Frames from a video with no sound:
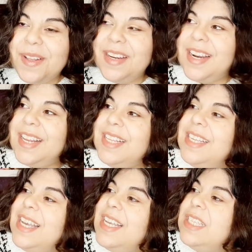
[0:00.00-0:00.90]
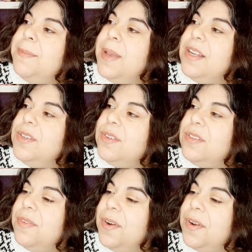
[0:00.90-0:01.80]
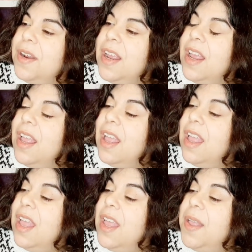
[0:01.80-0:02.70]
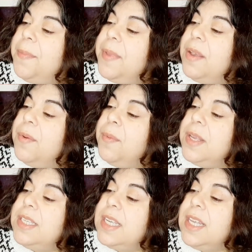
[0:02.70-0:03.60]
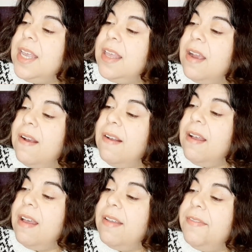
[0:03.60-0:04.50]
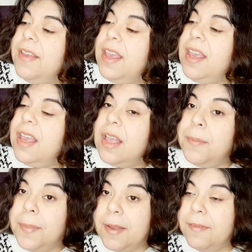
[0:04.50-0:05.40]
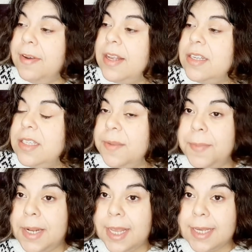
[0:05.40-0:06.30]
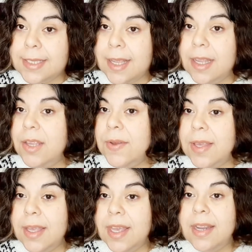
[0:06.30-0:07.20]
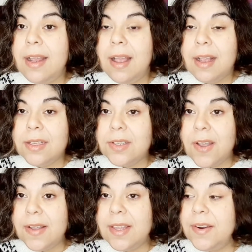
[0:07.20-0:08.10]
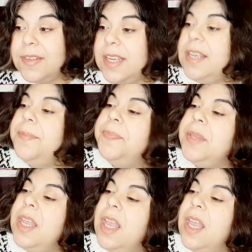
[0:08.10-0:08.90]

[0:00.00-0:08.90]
World in 80 Days by Jules Verne. We did get our coffee beverage, but like I said, you can get hot chocolate or tea.